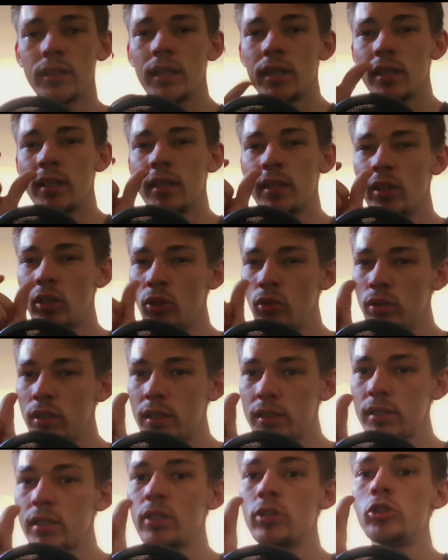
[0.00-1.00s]
the
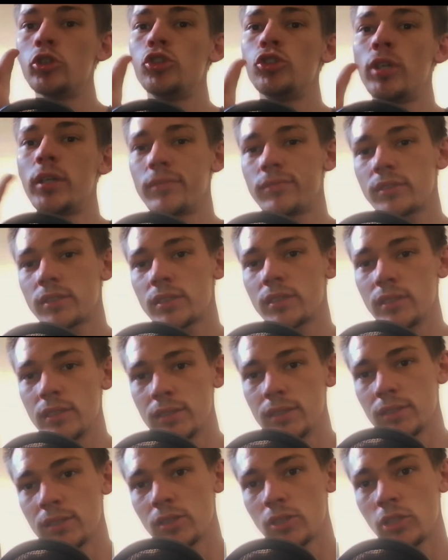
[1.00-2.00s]
unit drifts
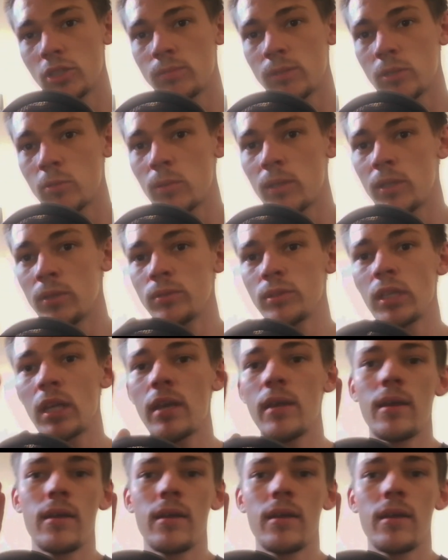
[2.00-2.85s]
is the term that we use,